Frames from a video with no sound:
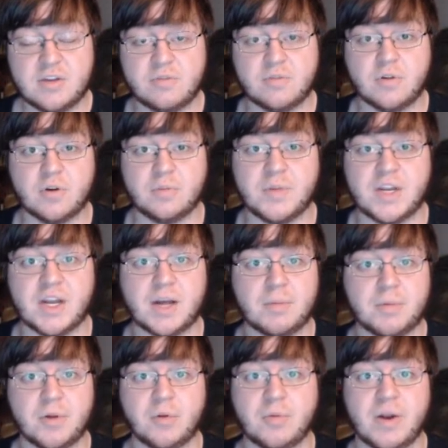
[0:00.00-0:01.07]
for me to
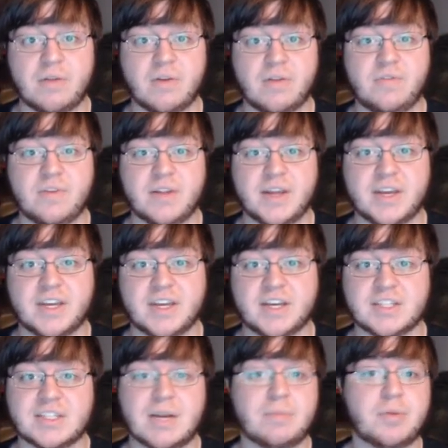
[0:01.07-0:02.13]
upload whenever I feel like it
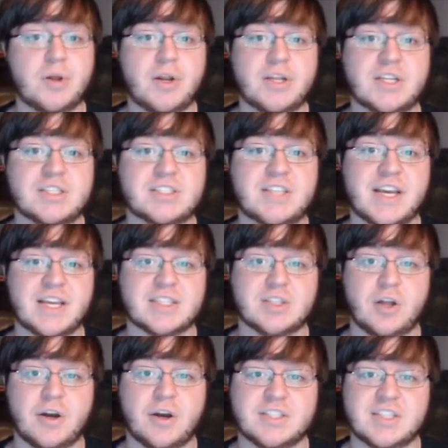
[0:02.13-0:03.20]
because uploading doesn't take as
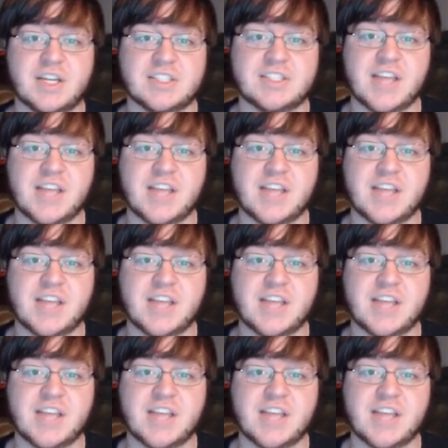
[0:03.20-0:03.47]
long as it does